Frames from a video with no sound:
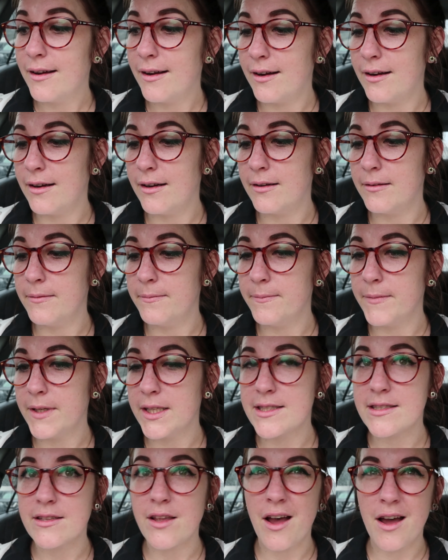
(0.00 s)
Um,
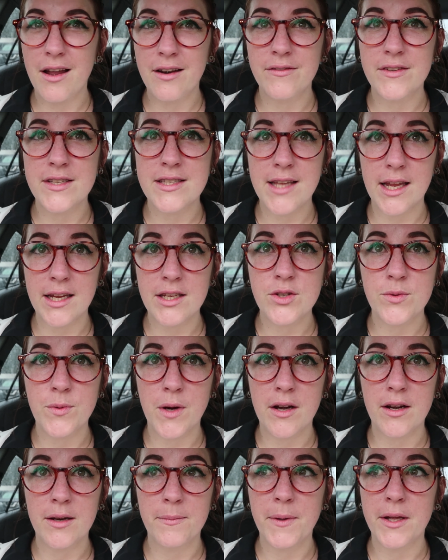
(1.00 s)
it's kind of a
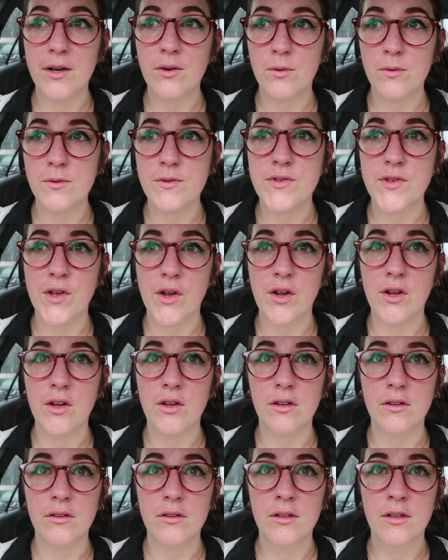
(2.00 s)
sanctuary, but also
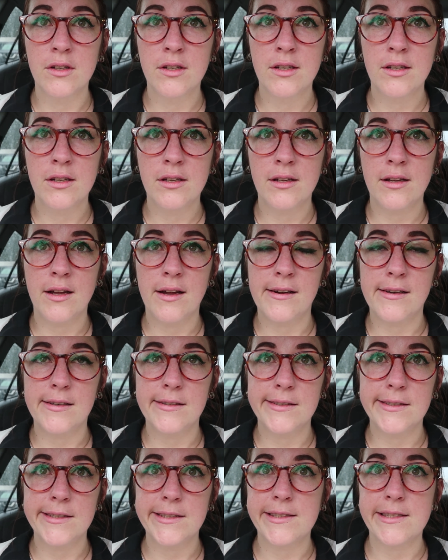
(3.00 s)

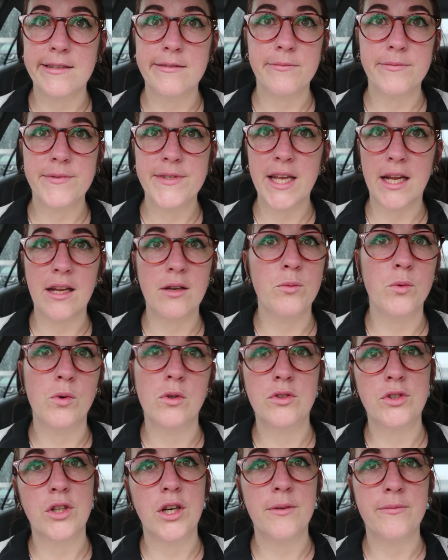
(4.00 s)
uh, it's a second
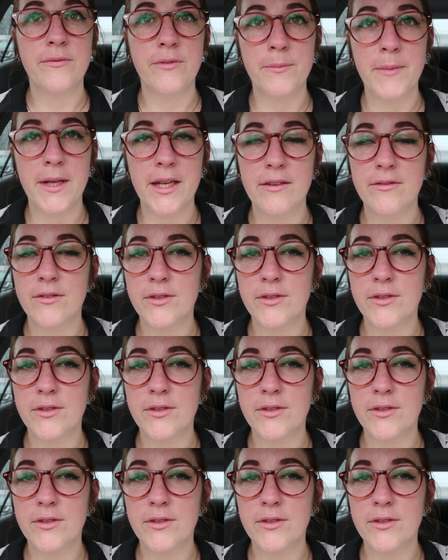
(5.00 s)
wardrobe for me.